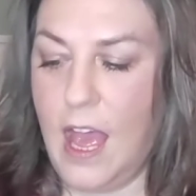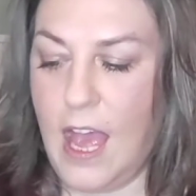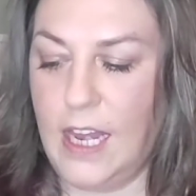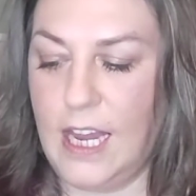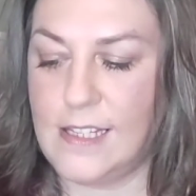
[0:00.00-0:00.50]

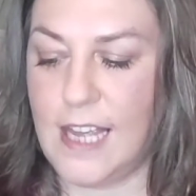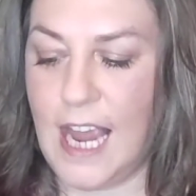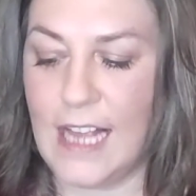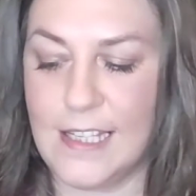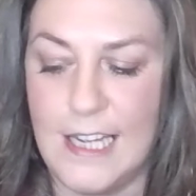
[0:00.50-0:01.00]
And it is
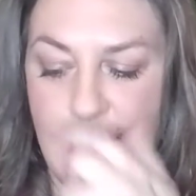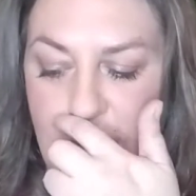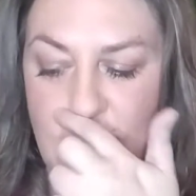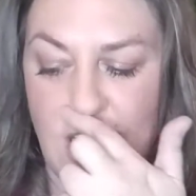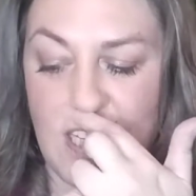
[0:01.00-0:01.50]
the
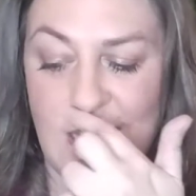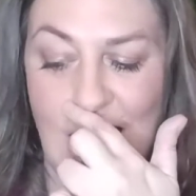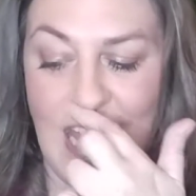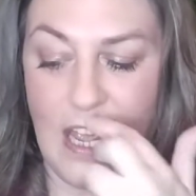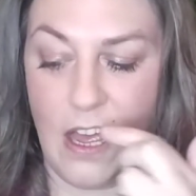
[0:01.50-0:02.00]
anti-aging
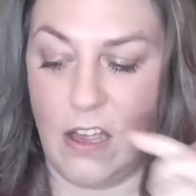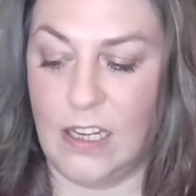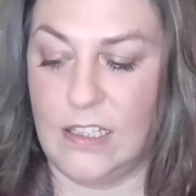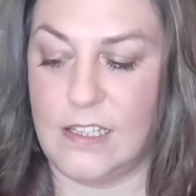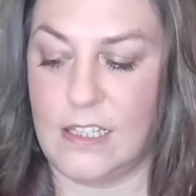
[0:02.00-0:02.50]
neck
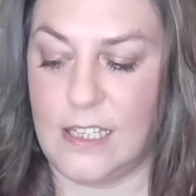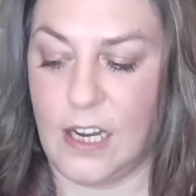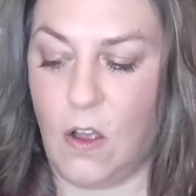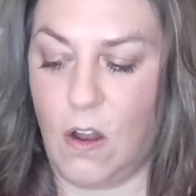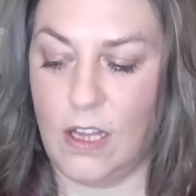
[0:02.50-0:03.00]
and
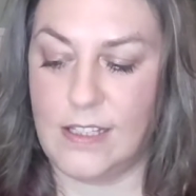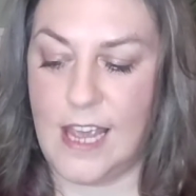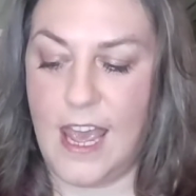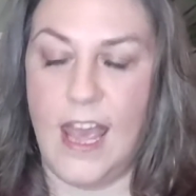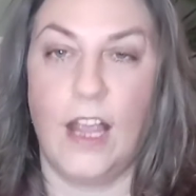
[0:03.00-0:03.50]

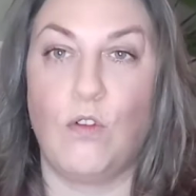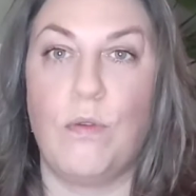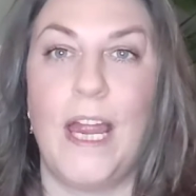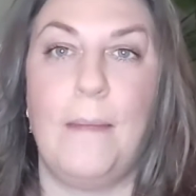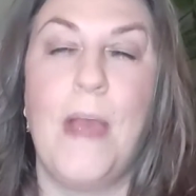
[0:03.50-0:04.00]
decollete
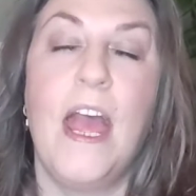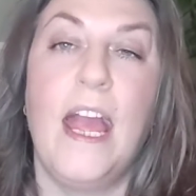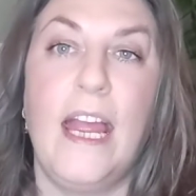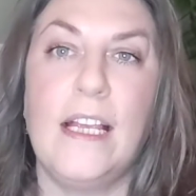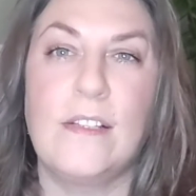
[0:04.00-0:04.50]
cream.
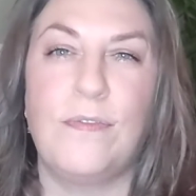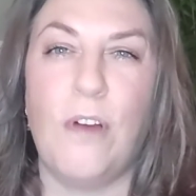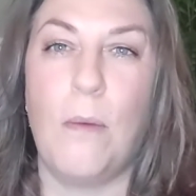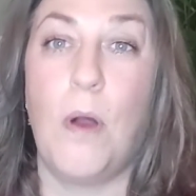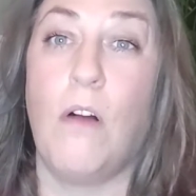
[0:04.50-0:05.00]
It's
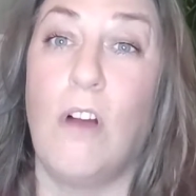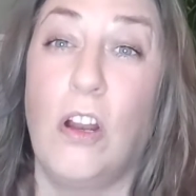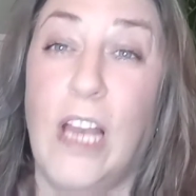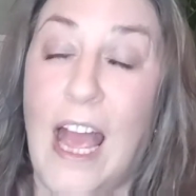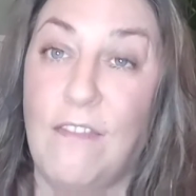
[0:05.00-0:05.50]
from,
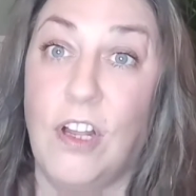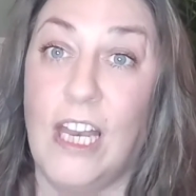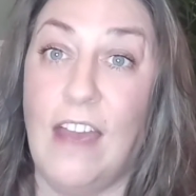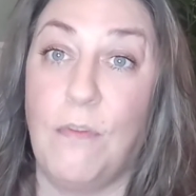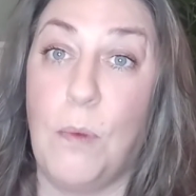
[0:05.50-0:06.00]
I've
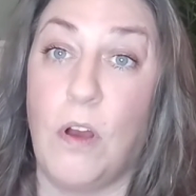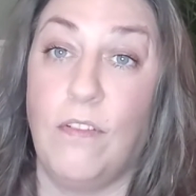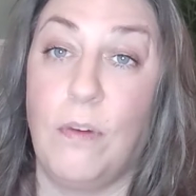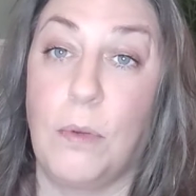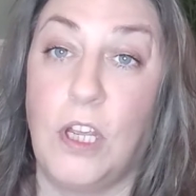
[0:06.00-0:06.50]
only ever bought
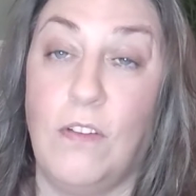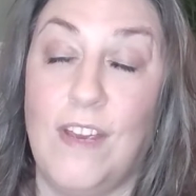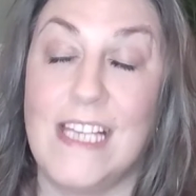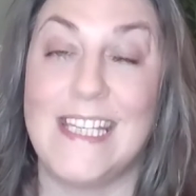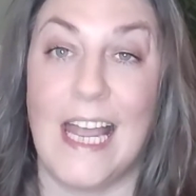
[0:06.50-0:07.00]
it from
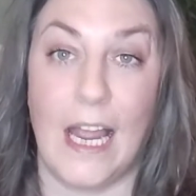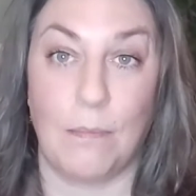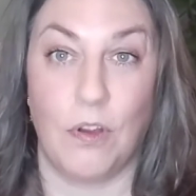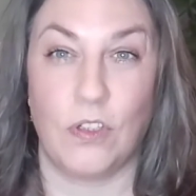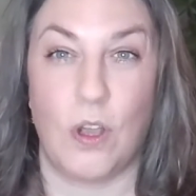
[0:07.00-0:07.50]
QVC.
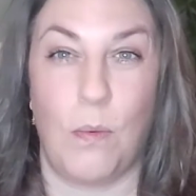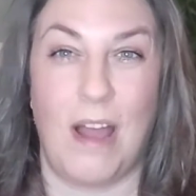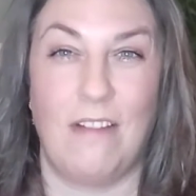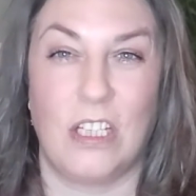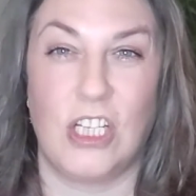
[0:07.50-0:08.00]
I'm not sure
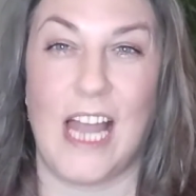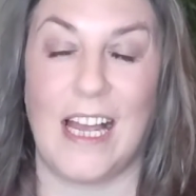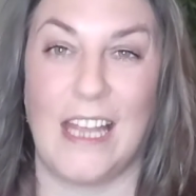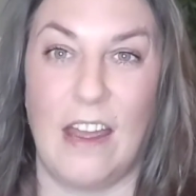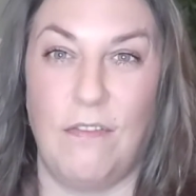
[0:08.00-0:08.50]
where else you
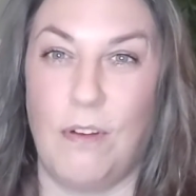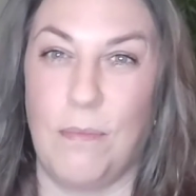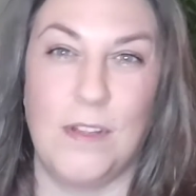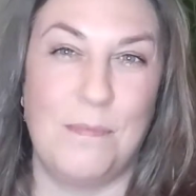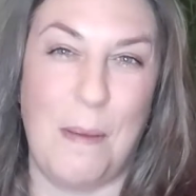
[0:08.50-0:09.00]
can get it
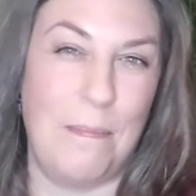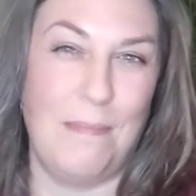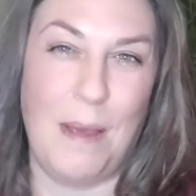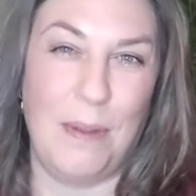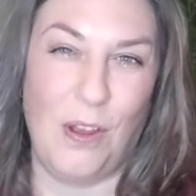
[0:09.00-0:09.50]
from. There's
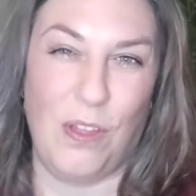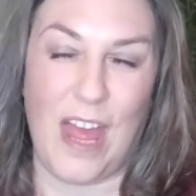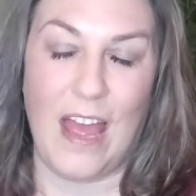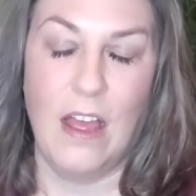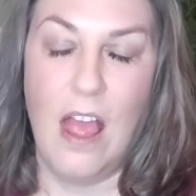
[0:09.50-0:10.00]
maybe
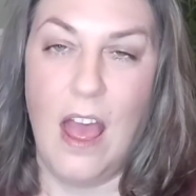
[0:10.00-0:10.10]
other